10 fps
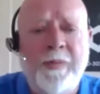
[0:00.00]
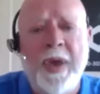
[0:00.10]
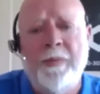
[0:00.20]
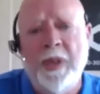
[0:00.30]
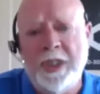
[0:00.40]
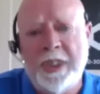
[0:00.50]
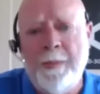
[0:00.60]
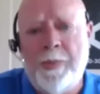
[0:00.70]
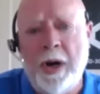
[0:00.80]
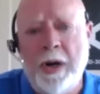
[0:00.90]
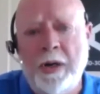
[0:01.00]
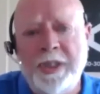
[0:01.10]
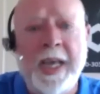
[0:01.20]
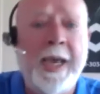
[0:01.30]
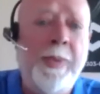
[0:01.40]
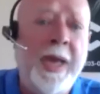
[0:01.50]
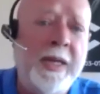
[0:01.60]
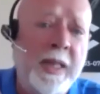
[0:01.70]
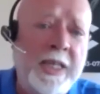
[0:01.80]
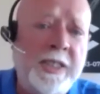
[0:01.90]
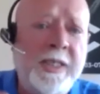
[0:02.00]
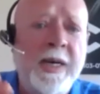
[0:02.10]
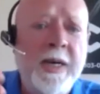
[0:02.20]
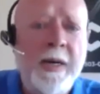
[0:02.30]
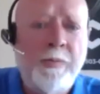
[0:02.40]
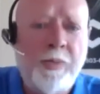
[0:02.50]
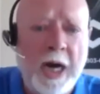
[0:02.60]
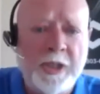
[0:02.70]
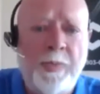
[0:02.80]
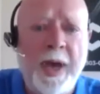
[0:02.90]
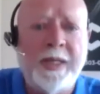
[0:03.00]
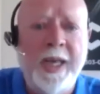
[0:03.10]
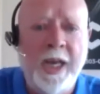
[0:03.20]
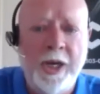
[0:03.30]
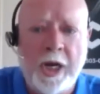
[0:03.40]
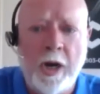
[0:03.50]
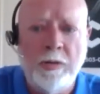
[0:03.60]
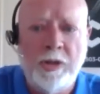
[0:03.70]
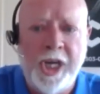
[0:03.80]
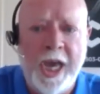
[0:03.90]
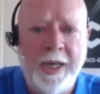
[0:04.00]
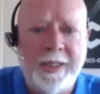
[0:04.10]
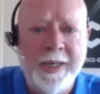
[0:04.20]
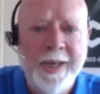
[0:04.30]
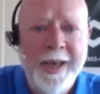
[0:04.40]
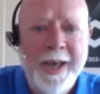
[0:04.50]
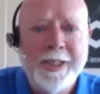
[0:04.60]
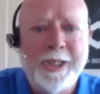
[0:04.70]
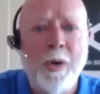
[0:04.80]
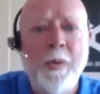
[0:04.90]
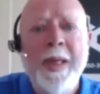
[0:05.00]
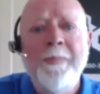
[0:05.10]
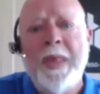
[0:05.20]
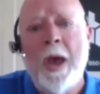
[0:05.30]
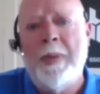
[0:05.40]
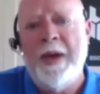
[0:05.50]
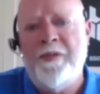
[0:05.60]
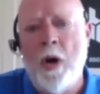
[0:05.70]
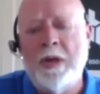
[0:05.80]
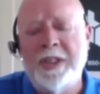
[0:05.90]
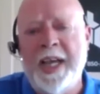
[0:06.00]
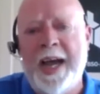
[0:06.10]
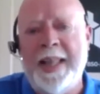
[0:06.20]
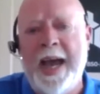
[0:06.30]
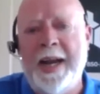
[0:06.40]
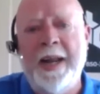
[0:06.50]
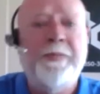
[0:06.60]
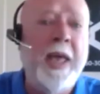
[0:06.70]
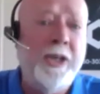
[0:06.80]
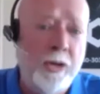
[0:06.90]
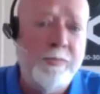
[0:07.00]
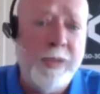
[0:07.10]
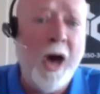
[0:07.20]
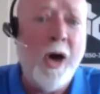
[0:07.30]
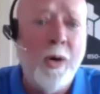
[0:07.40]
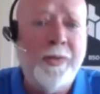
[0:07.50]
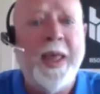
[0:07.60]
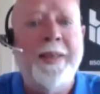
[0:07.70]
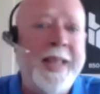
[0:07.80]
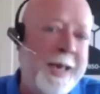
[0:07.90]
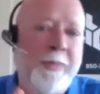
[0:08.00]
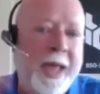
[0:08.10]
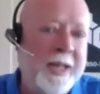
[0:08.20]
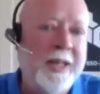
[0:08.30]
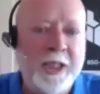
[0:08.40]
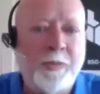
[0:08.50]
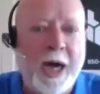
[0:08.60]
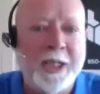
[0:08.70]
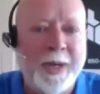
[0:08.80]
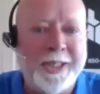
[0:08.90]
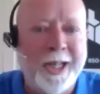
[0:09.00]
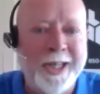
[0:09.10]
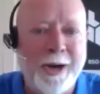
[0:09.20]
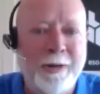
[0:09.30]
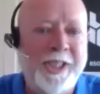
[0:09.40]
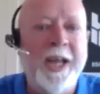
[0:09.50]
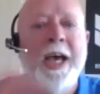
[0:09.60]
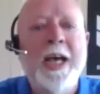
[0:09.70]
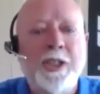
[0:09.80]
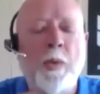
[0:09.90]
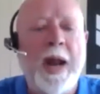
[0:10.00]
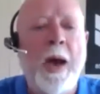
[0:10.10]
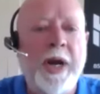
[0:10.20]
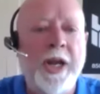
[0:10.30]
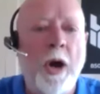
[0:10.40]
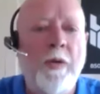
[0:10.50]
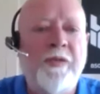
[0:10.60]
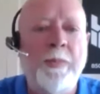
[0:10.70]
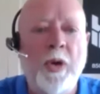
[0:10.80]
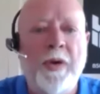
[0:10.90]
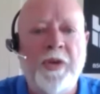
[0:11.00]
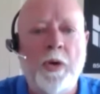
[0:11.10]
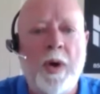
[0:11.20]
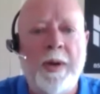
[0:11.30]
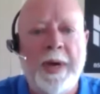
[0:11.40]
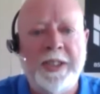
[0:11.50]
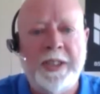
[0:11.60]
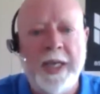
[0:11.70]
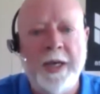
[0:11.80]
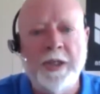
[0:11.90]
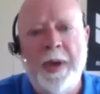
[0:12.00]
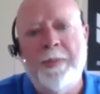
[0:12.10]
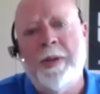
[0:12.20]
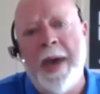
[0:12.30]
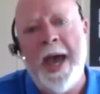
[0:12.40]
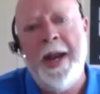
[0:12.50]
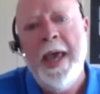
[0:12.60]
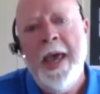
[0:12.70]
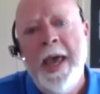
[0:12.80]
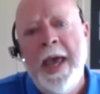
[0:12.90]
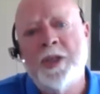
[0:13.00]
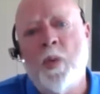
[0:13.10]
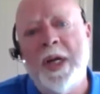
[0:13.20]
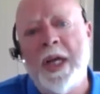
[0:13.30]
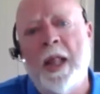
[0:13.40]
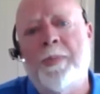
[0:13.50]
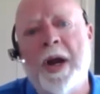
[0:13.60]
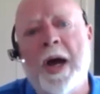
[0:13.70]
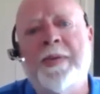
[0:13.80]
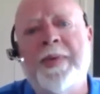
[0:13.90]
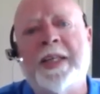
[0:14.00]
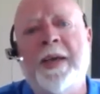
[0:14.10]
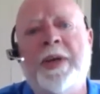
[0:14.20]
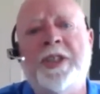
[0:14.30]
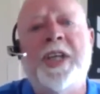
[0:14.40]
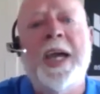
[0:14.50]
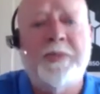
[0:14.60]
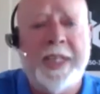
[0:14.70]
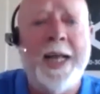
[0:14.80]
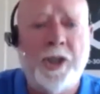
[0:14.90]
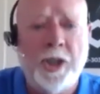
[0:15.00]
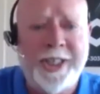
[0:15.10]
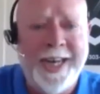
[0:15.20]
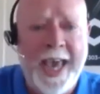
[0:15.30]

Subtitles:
have listing partners, they get paid to list, prospect, and negotiate. So, by focusing on that, and if they do both, then they get paid to list, prospect, sell, negotiate. So what I want to know from you, if you're one of my salespeople, Matt, is what dollar productive activities do you have scheduled today?